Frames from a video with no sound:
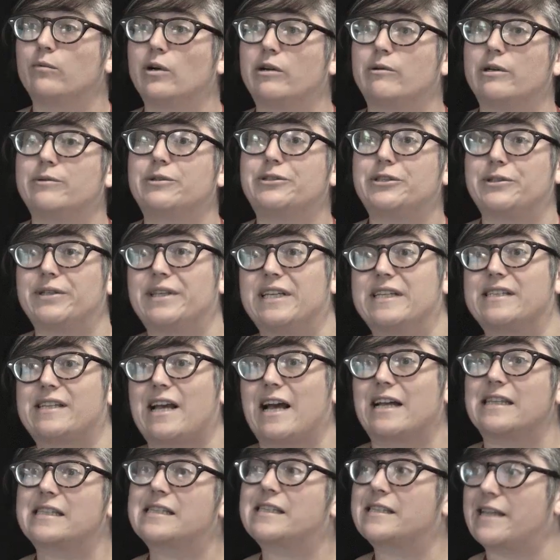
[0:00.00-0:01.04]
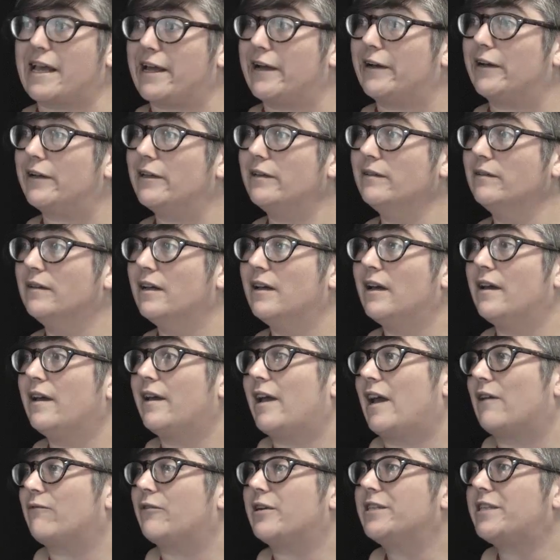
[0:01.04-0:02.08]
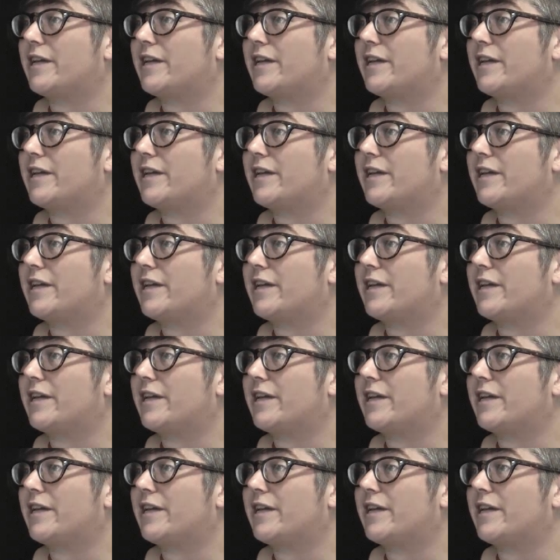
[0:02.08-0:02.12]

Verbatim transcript: where we were doing this at scale every